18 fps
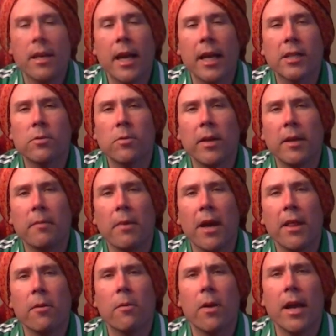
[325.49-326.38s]
Next week,
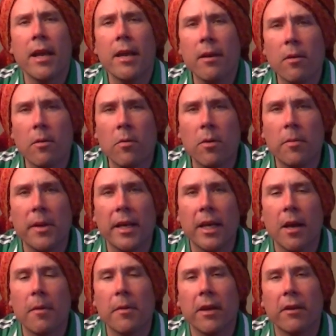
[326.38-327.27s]
by the way, we'll be
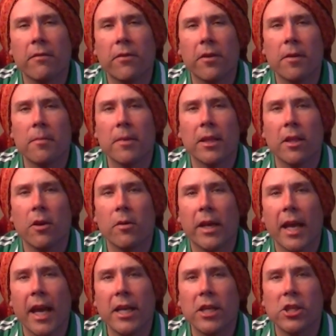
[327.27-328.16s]
coming from
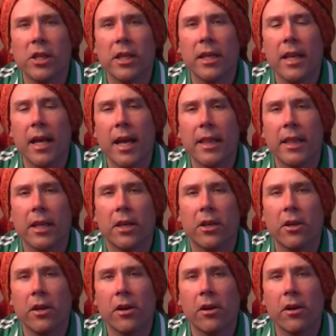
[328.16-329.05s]
location at the
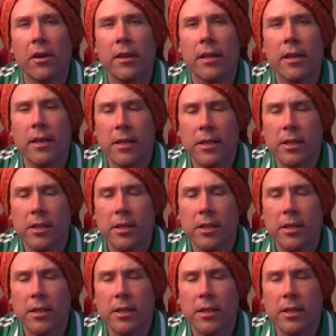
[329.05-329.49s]
Good Earth,